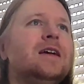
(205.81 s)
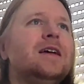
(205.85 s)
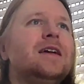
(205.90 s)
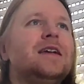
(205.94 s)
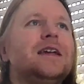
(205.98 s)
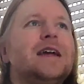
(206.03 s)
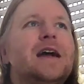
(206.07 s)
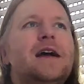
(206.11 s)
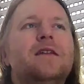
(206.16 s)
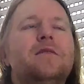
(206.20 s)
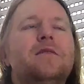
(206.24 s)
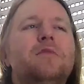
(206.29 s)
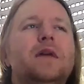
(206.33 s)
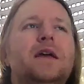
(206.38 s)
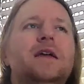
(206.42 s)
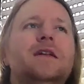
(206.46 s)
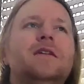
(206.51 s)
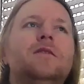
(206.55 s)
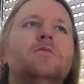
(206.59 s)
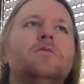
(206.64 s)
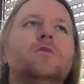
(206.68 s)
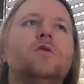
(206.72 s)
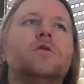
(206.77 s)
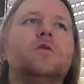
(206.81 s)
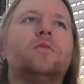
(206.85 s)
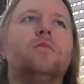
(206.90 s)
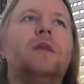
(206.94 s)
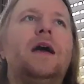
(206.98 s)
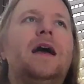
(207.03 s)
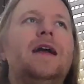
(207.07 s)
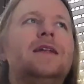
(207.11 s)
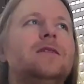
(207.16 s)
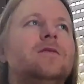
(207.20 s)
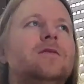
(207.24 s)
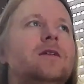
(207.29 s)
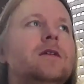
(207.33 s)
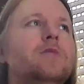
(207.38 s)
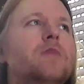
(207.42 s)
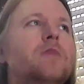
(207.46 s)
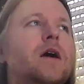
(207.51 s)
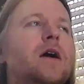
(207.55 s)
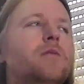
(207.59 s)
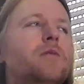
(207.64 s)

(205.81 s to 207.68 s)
kind of made him look bad, in my